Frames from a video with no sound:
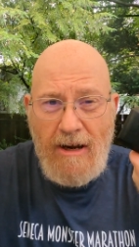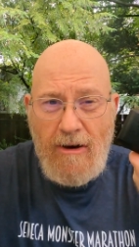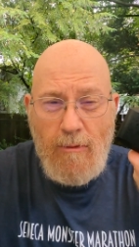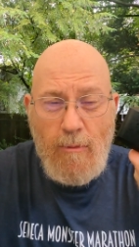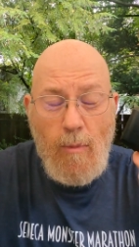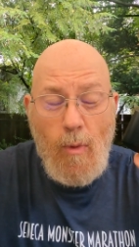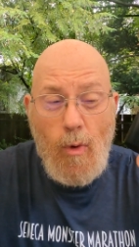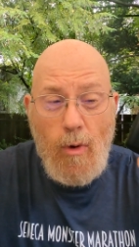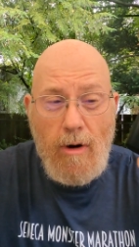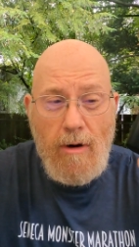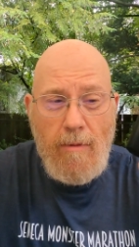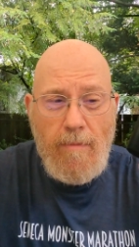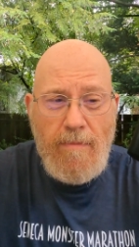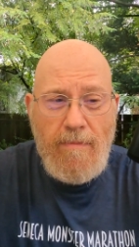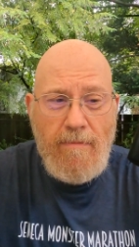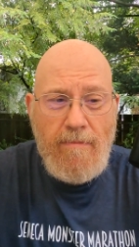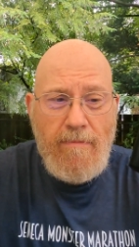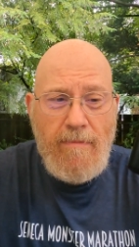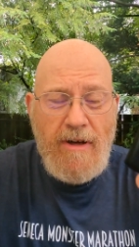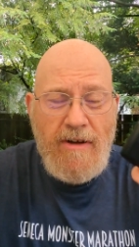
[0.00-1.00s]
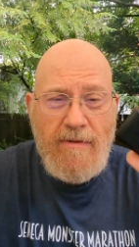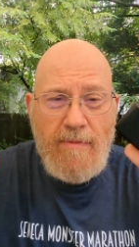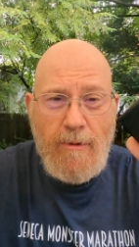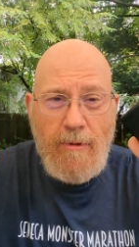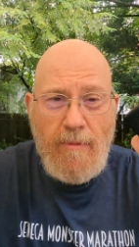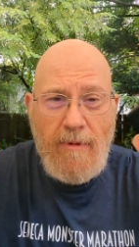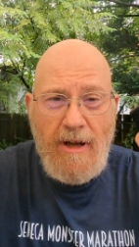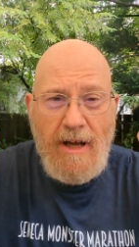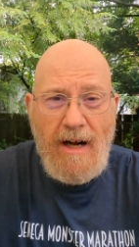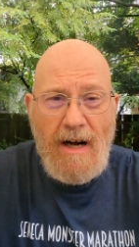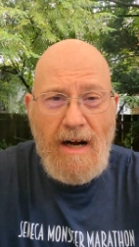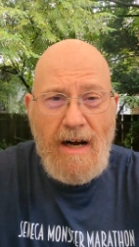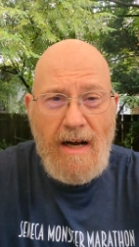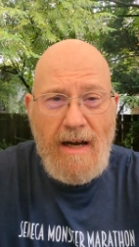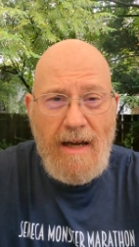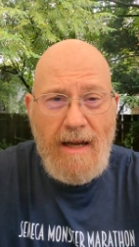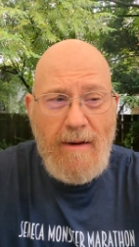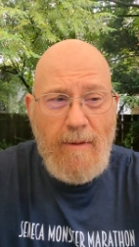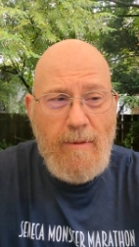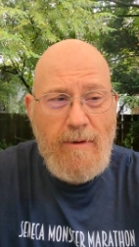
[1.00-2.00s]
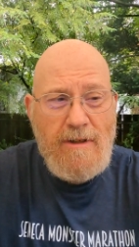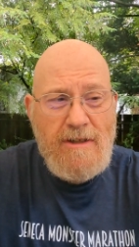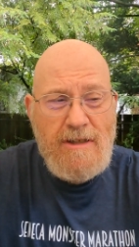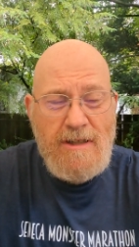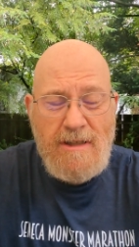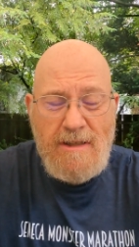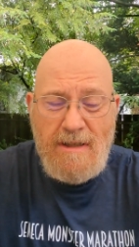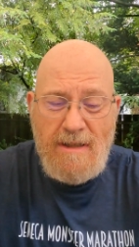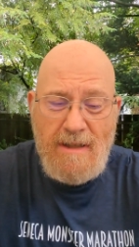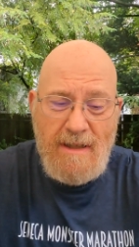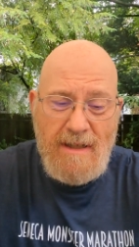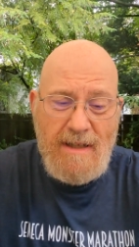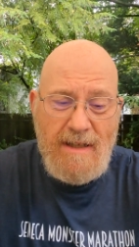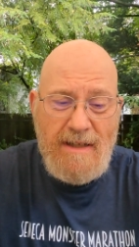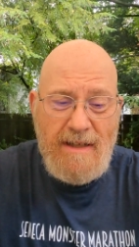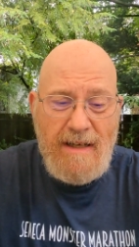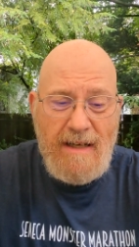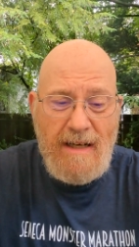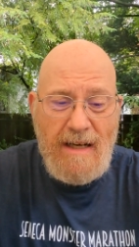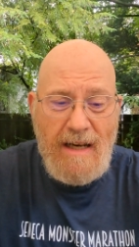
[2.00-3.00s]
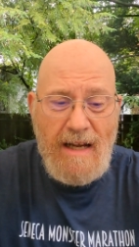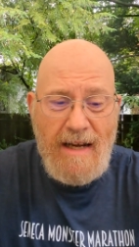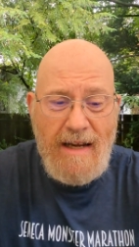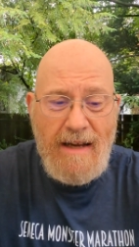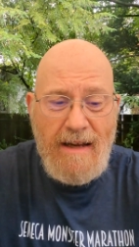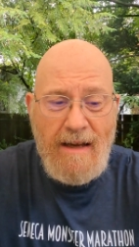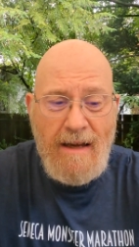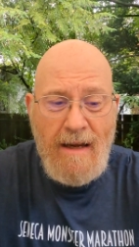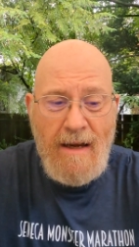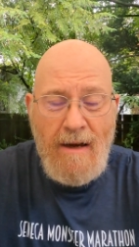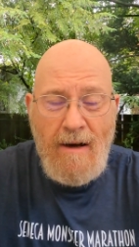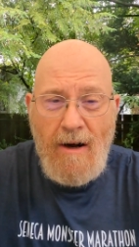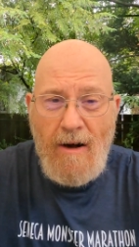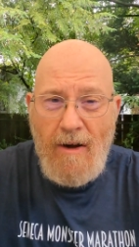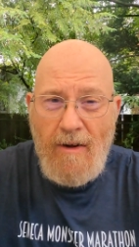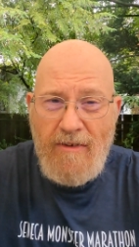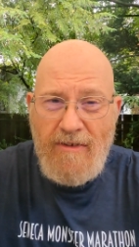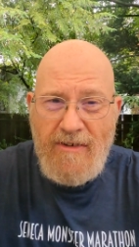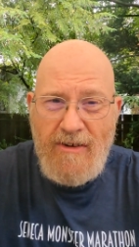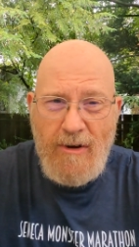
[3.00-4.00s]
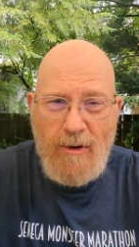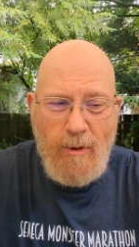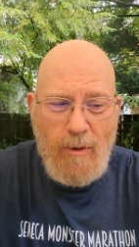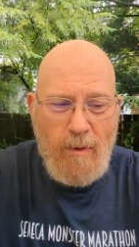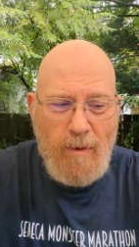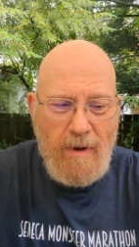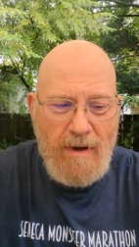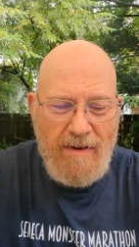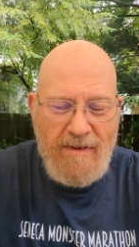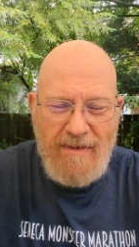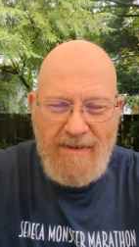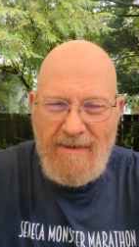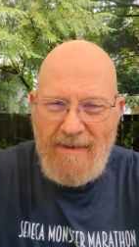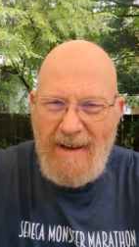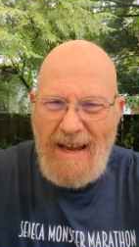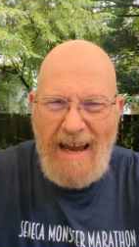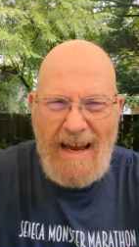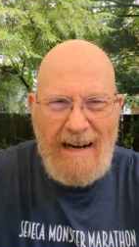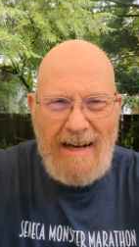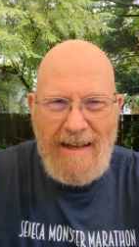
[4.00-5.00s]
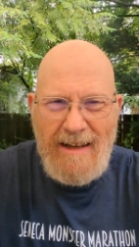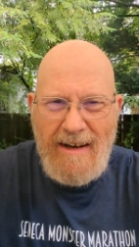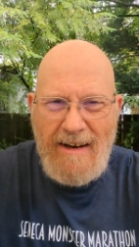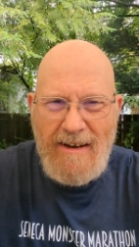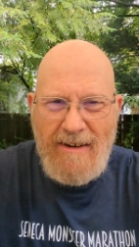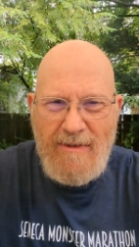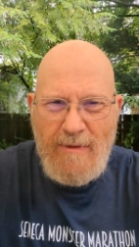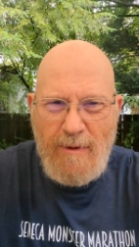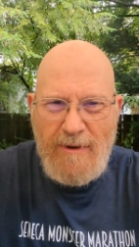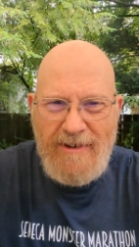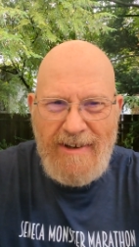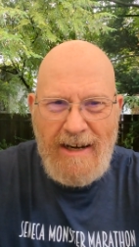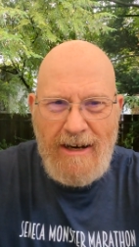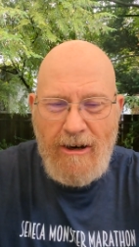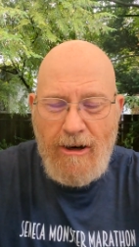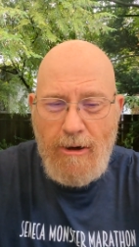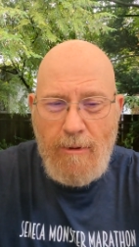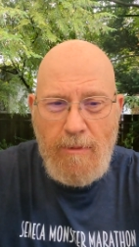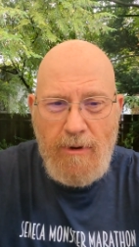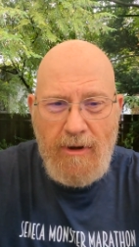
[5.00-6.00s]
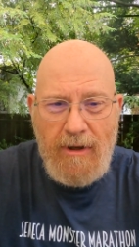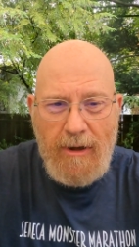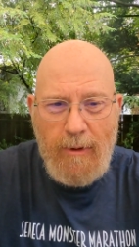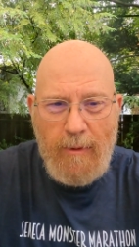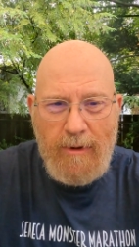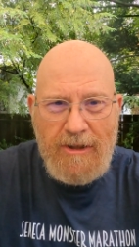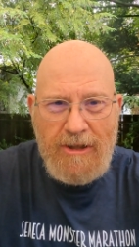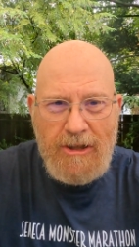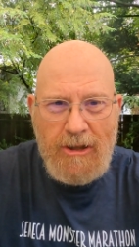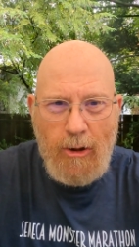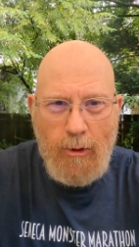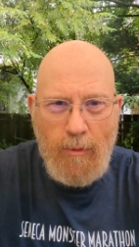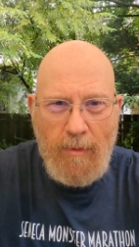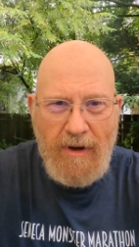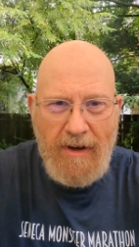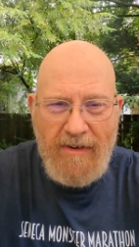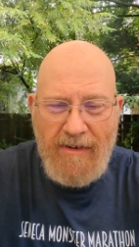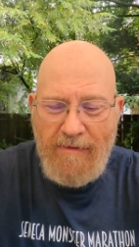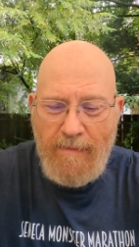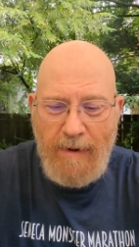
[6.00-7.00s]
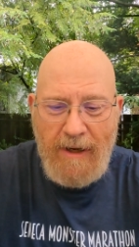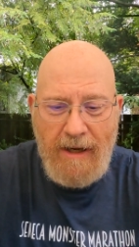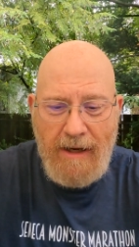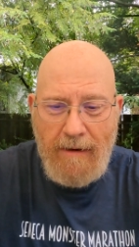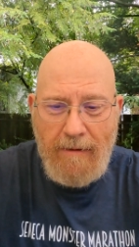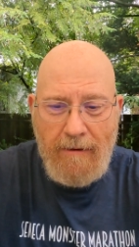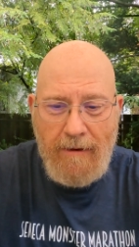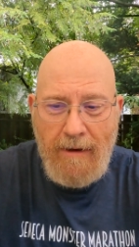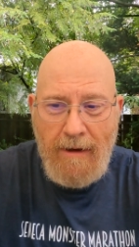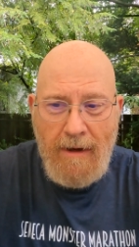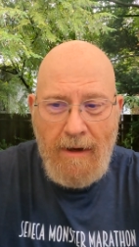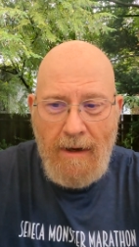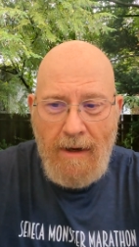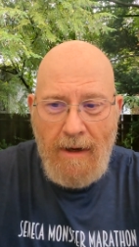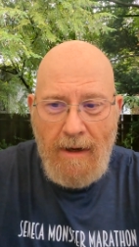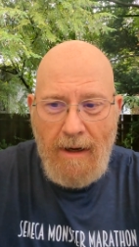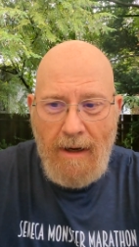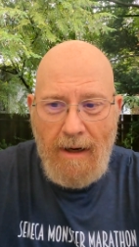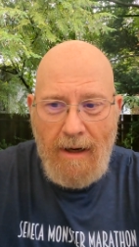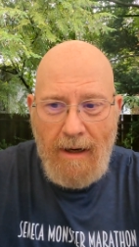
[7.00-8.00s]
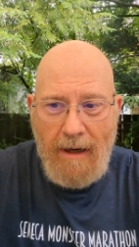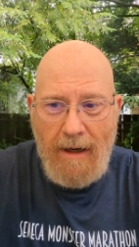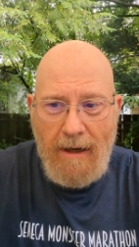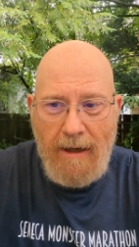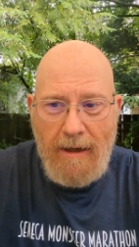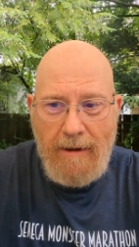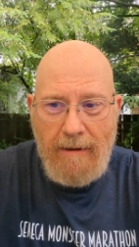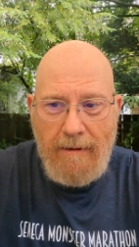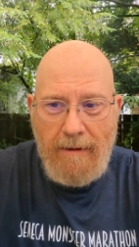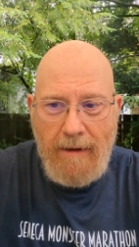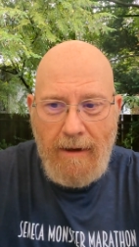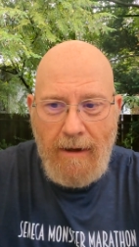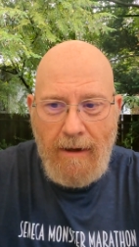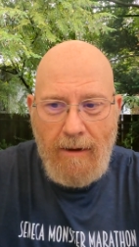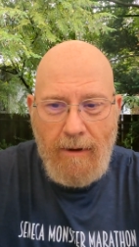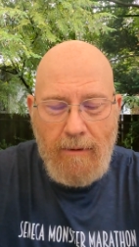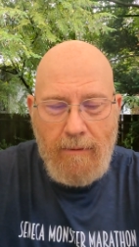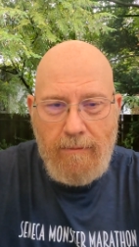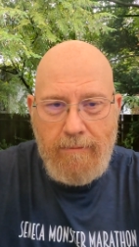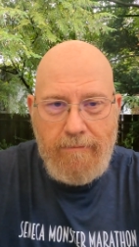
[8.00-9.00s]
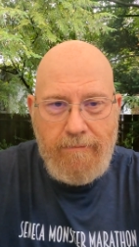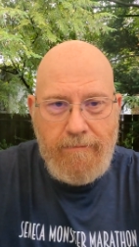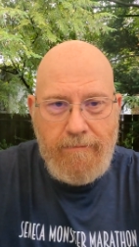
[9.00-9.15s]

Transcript: or more beats per minute high, which I didn't like. Also, its analytics were terrible. It would show me as being, you know,